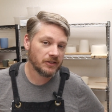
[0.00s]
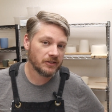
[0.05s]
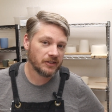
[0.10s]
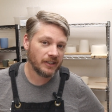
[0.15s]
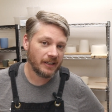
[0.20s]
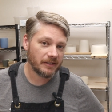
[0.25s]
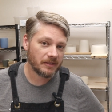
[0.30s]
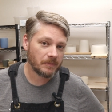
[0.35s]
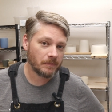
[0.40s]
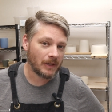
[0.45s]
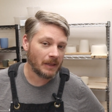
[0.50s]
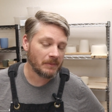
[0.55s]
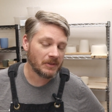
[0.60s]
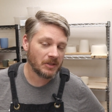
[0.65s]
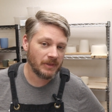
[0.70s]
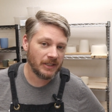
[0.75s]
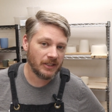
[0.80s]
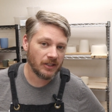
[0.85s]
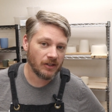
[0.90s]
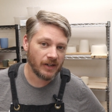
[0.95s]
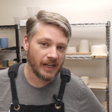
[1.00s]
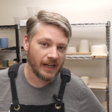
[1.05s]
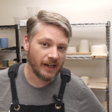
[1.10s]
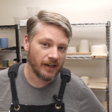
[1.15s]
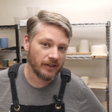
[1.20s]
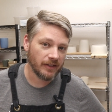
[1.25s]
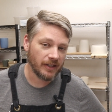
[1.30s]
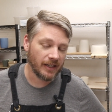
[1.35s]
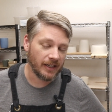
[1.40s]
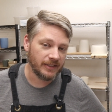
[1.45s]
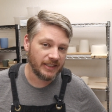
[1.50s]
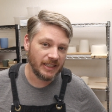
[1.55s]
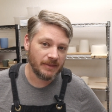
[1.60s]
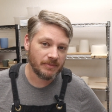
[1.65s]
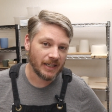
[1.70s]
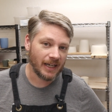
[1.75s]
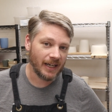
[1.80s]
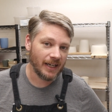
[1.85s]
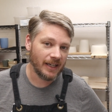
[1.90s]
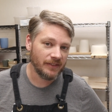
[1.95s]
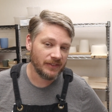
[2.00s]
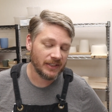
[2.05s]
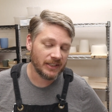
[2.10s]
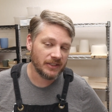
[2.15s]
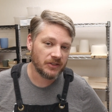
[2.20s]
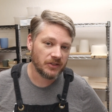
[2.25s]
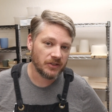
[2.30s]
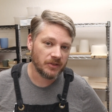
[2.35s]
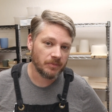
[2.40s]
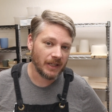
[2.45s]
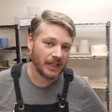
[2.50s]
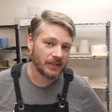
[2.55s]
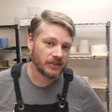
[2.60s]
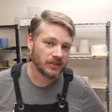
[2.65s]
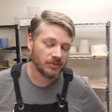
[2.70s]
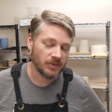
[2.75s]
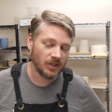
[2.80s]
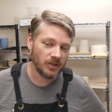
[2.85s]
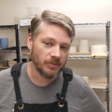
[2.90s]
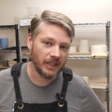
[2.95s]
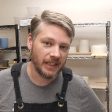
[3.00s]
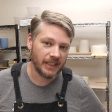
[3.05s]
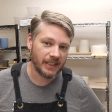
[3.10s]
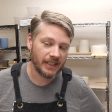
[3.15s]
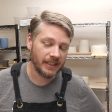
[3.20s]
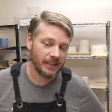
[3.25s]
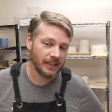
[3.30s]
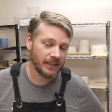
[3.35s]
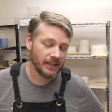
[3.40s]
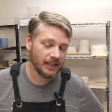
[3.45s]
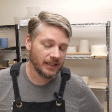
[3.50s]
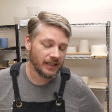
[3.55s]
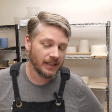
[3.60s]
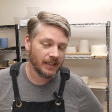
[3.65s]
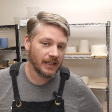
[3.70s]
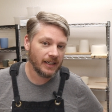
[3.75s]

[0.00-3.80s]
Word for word: So that prompted me to go down a deep dive into plaster mold making.